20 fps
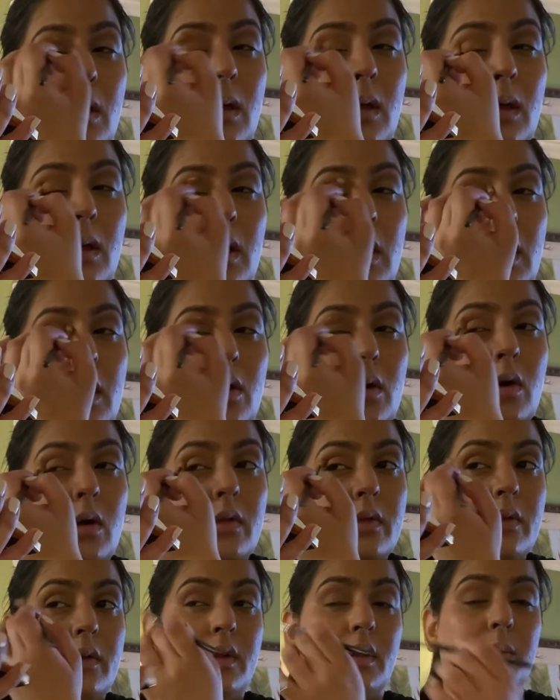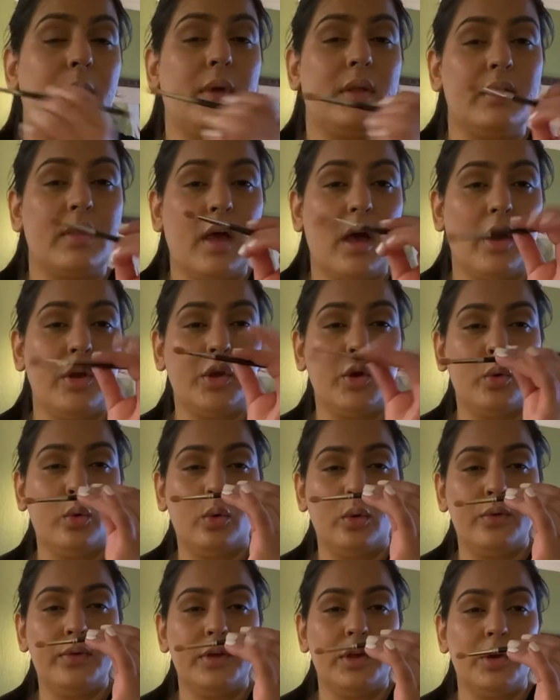It also depends how you're
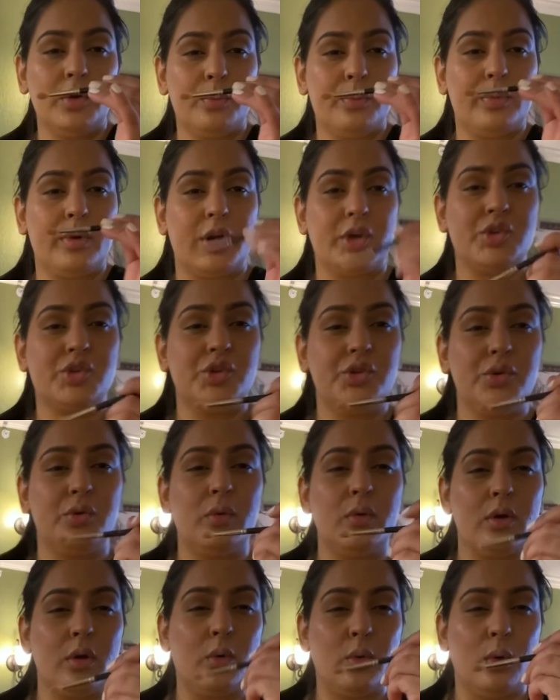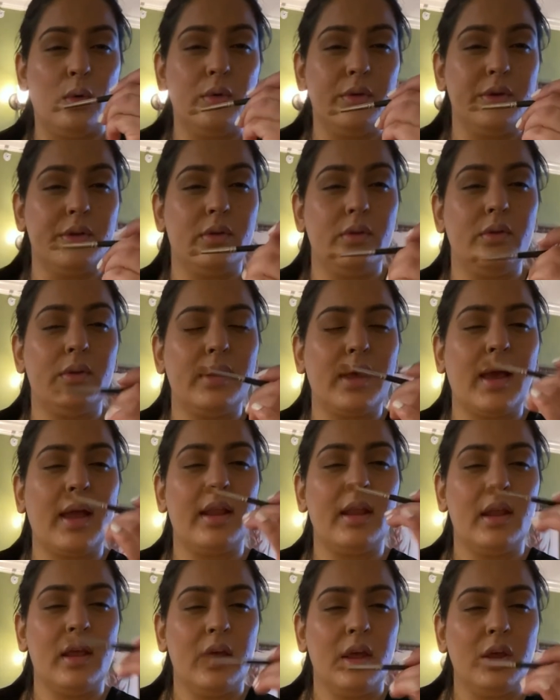holding your brush. You don't want to hold it too tight.
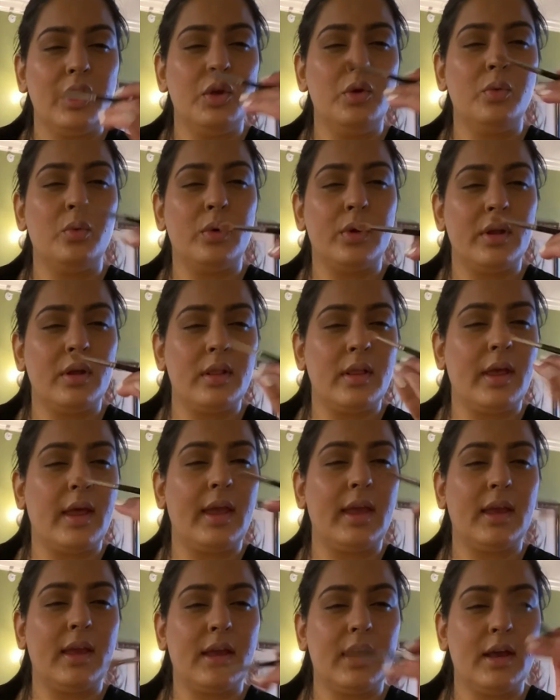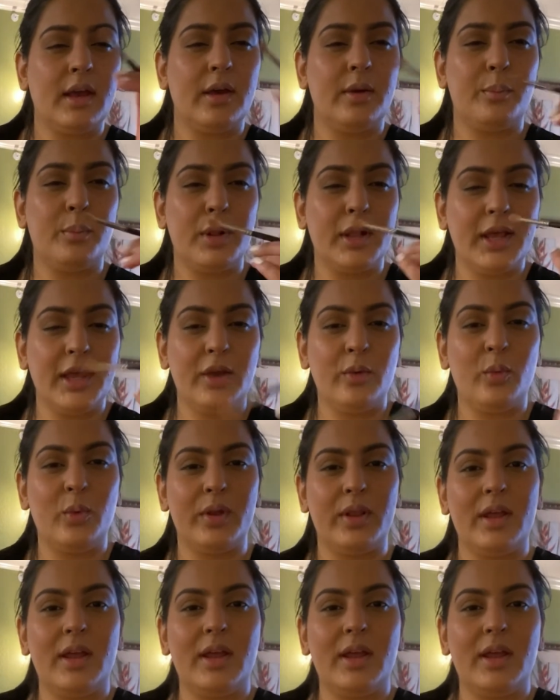You want to like play with it,